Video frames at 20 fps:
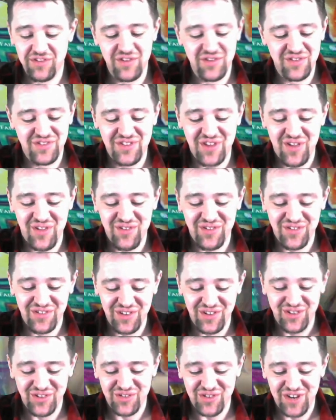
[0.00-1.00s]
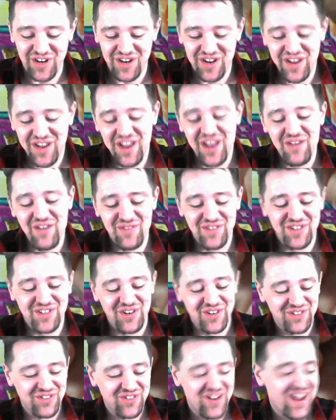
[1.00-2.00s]
Another Skill Drain. Hey, Berserk
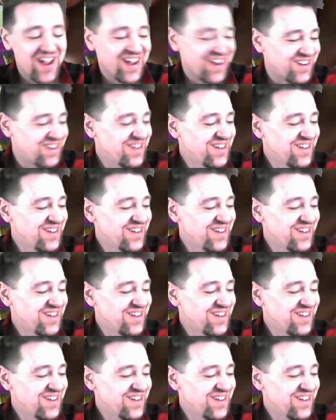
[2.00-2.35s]
Dragon.